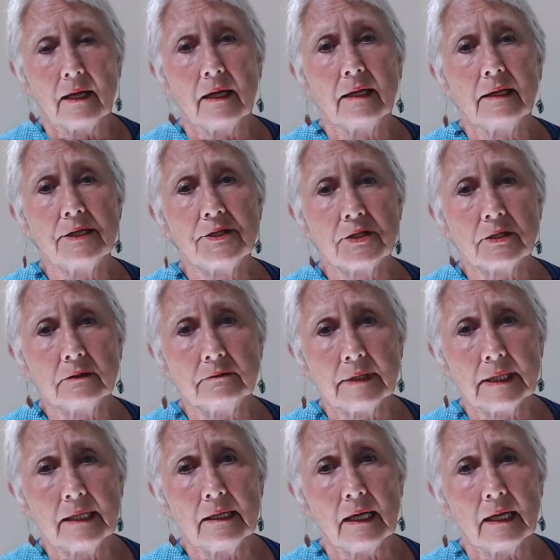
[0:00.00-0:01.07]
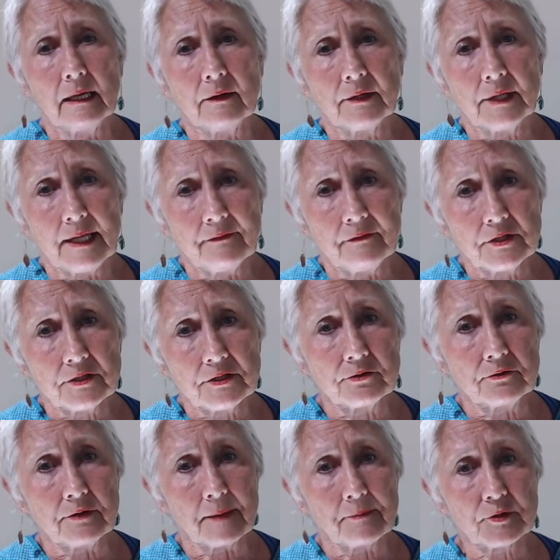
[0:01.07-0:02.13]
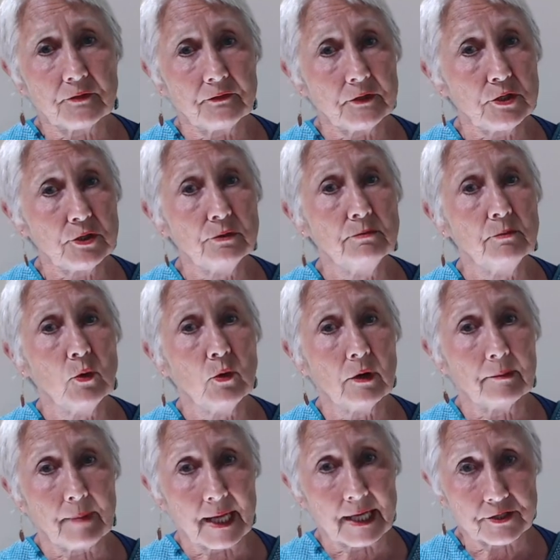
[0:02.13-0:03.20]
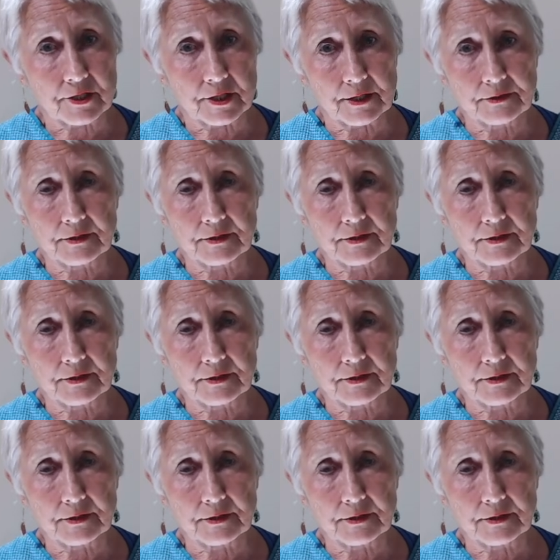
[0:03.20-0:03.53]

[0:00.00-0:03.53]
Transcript: the children are given strips for 2 more benches,